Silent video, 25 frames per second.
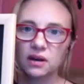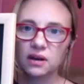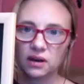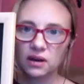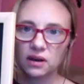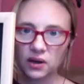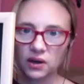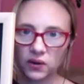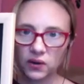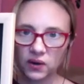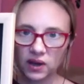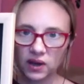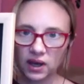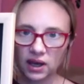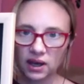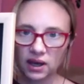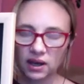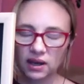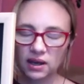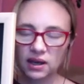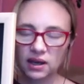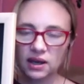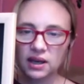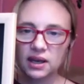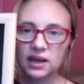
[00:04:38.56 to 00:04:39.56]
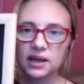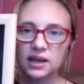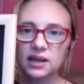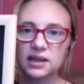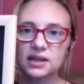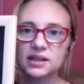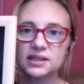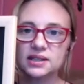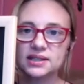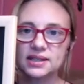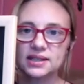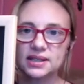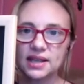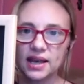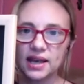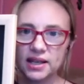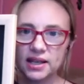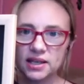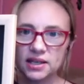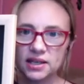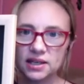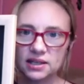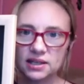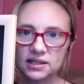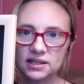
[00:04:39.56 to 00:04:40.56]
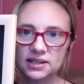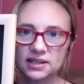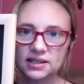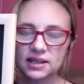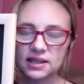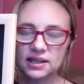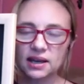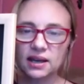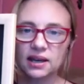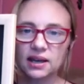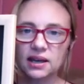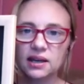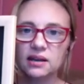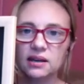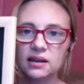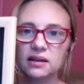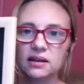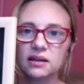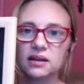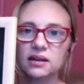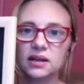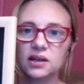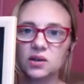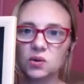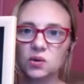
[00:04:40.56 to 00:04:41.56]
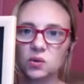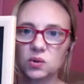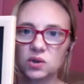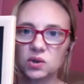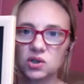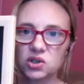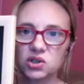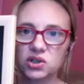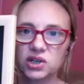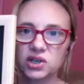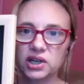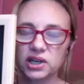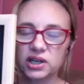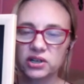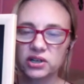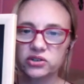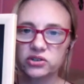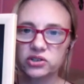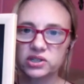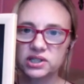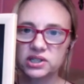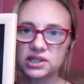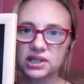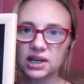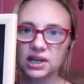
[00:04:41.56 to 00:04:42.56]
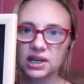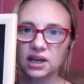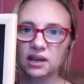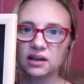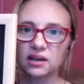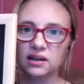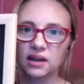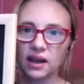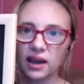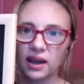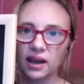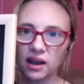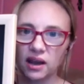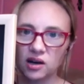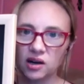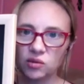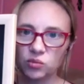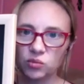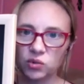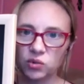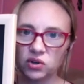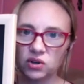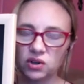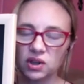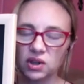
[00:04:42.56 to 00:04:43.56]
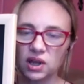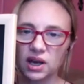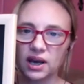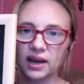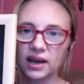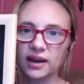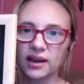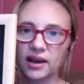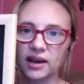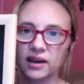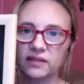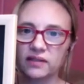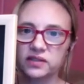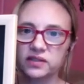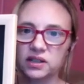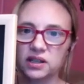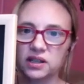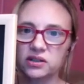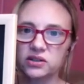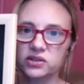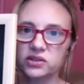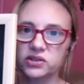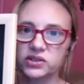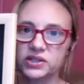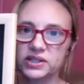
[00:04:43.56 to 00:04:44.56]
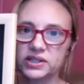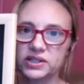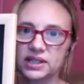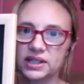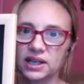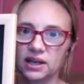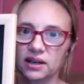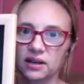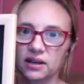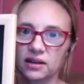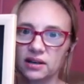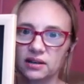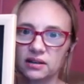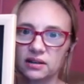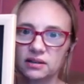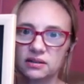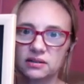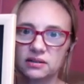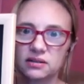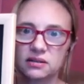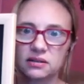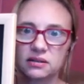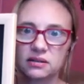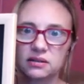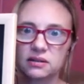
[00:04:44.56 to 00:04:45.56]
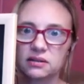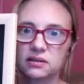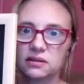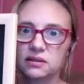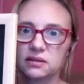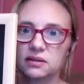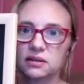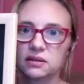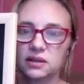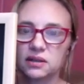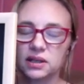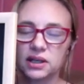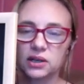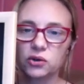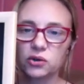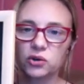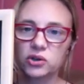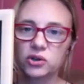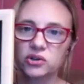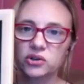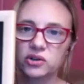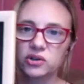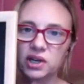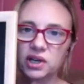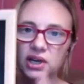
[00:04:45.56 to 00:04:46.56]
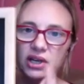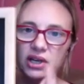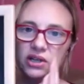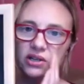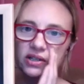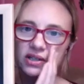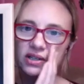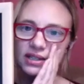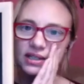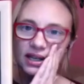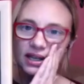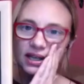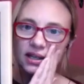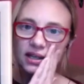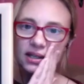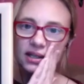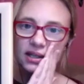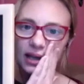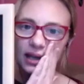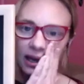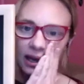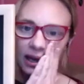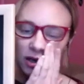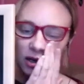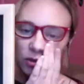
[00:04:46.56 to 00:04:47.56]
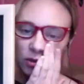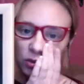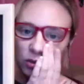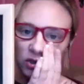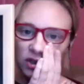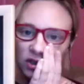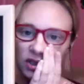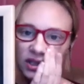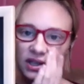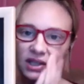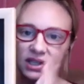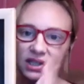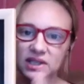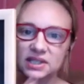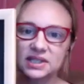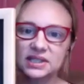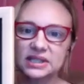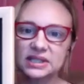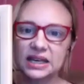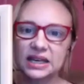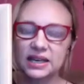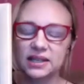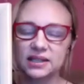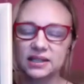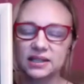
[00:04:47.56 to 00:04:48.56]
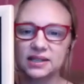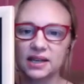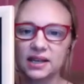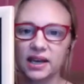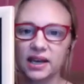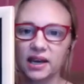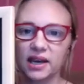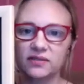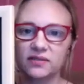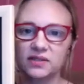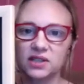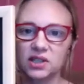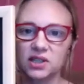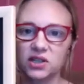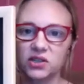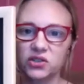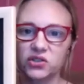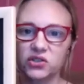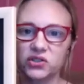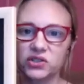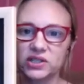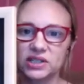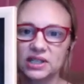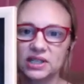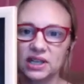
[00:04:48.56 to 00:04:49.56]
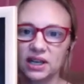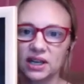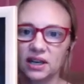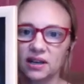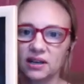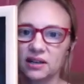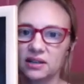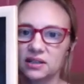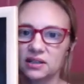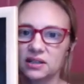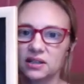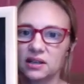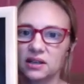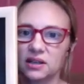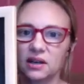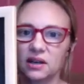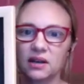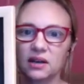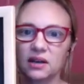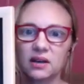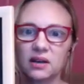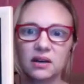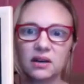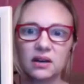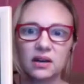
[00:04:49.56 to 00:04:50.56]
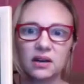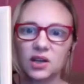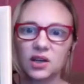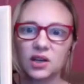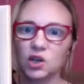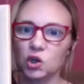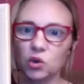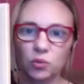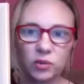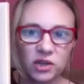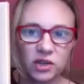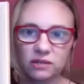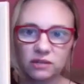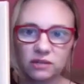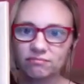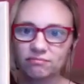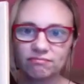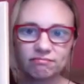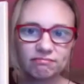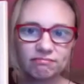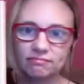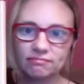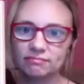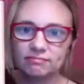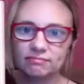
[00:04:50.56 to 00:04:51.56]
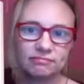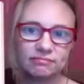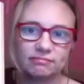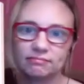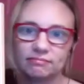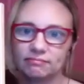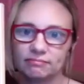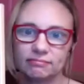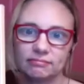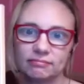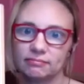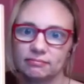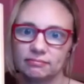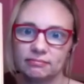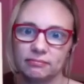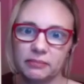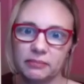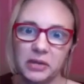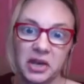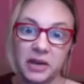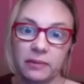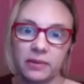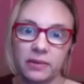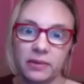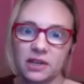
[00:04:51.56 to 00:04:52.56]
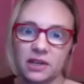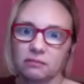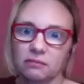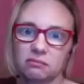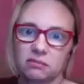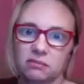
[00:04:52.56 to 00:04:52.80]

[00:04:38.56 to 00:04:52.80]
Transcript: Okay, he's then going to say, in order to understand animal, I have to understand, in order to understand an animal in this sense, I have to understand human, maybe.